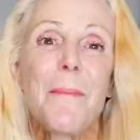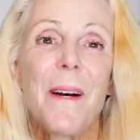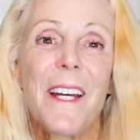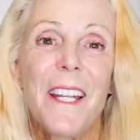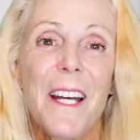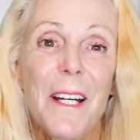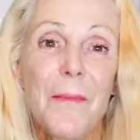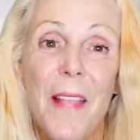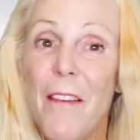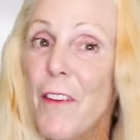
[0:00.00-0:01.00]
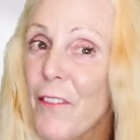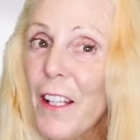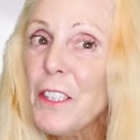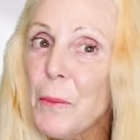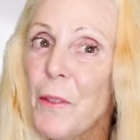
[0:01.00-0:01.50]
but have a
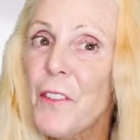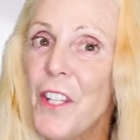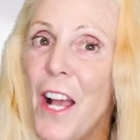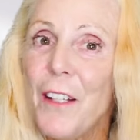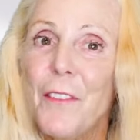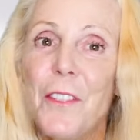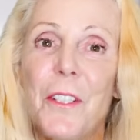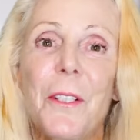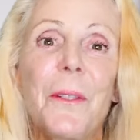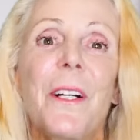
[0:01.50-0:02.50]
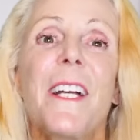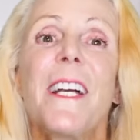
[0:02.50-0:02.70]
flexible photographer too.